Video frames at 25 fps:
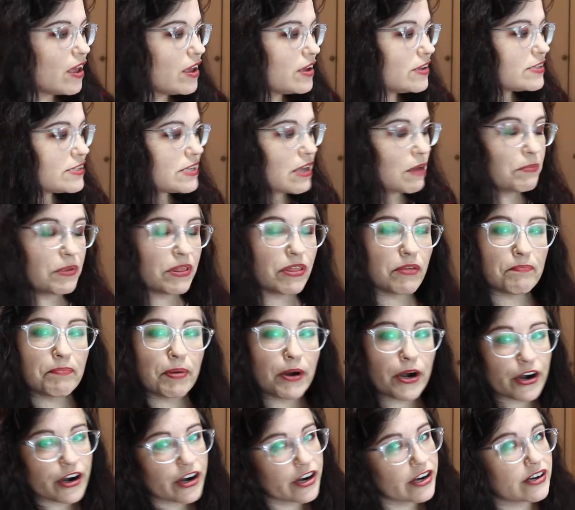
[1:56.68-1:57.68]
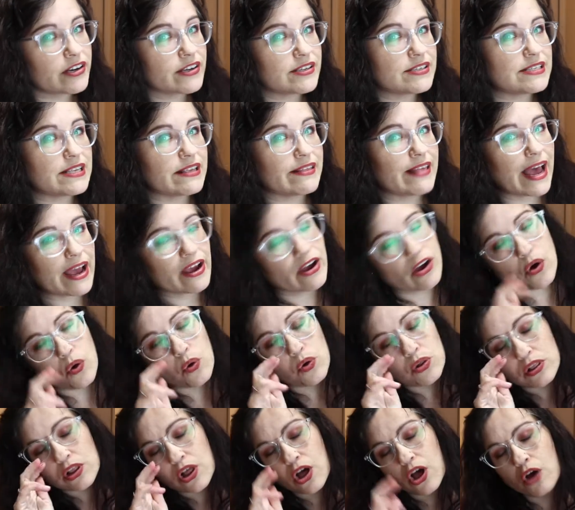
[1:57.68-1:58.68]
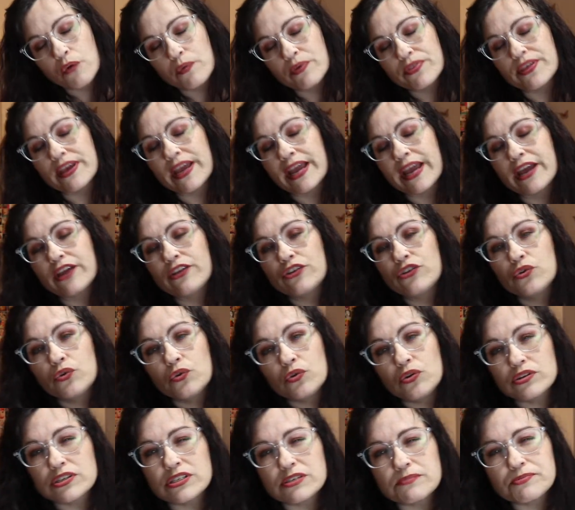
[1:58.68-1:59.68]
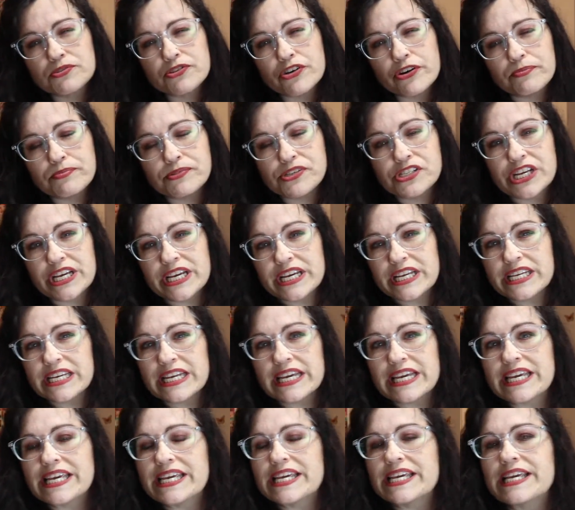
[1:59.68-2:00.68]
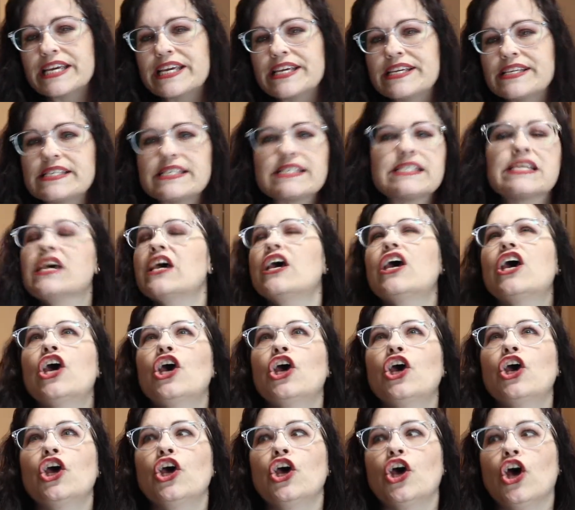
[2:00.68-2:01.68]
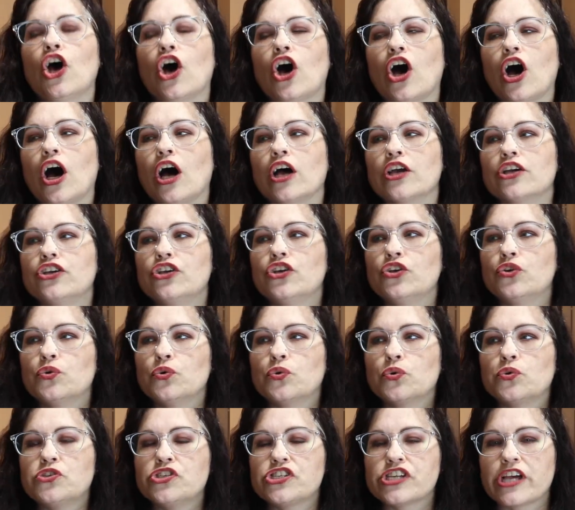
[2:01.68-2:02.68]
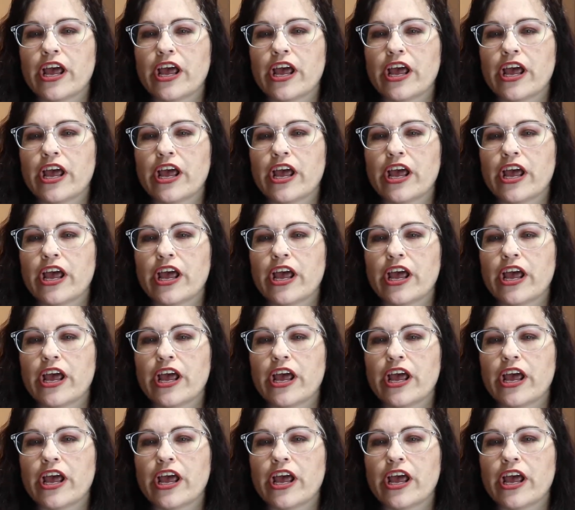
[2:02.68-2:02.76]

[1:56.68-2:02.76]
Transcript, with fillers: some of the perks that go along with the annual subscription is you